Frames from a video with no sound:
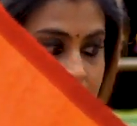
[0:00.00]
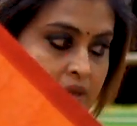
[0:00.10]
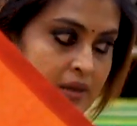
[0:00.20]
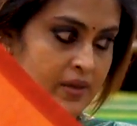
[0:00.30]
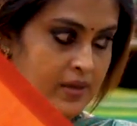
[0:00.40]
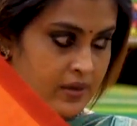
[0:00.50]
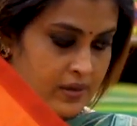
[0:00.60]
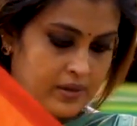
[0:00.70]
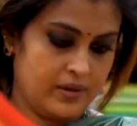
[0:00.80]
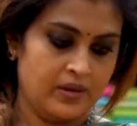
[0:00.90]
Saree number
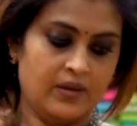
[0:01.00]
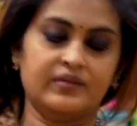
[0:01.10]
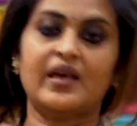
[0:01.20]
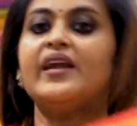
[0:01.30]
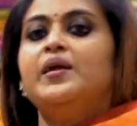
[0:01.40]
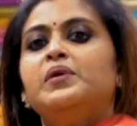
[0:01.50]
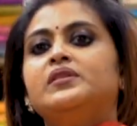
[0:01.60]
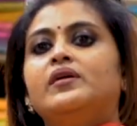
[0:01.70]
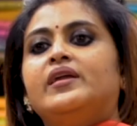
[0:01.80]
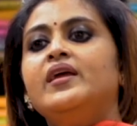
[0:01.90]
thirty. Saree number
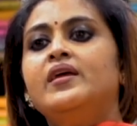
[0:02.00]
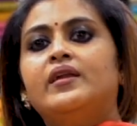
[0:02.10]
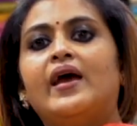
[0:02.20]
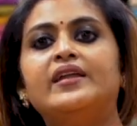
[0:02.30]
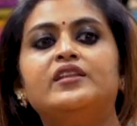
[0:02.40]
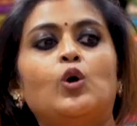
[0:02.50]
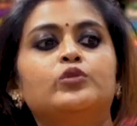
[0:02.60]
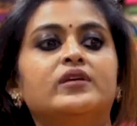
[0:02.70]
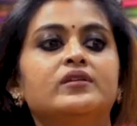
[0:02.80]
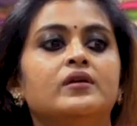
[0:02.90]
thirty. nine
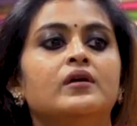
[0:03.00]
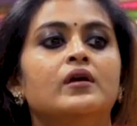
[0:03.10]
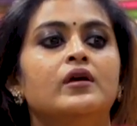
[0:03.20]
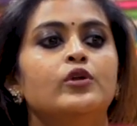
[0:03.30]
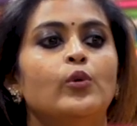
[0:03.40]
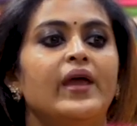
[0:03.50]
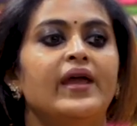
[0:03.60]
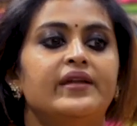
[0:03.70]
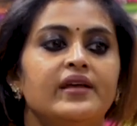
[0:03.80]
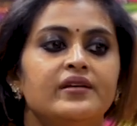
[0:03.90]
thousand two hundred
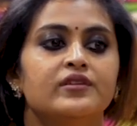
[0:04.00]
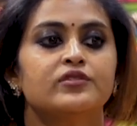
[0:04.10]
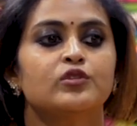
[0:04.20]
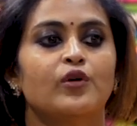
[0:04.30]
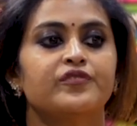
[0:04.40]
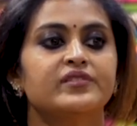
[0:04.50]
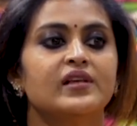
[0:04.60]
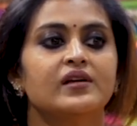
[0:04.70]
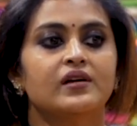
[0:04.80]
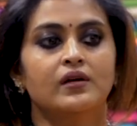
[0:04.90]
eighty. Soft
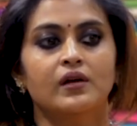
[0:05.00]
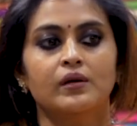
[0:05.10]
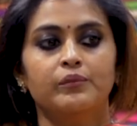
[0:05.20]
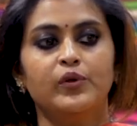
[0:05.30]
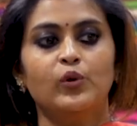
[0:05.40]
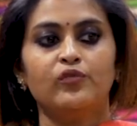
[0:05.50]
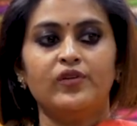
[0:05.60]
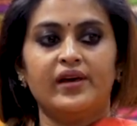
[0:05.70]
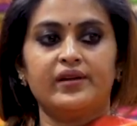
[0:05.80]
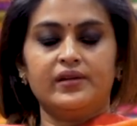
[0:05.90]
silk.
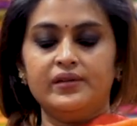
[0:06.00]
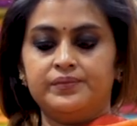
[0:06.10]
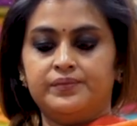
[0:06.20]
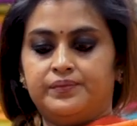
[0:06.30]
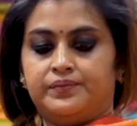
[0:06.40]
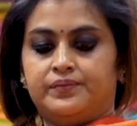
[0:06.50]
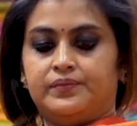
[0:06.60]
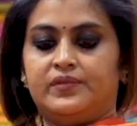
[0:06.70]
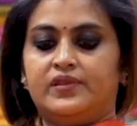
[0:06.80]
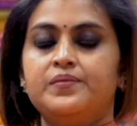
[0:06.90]
Beautiful arc.
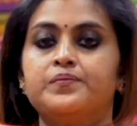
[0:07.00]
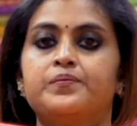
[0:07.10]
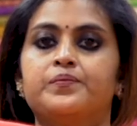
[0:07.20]
See.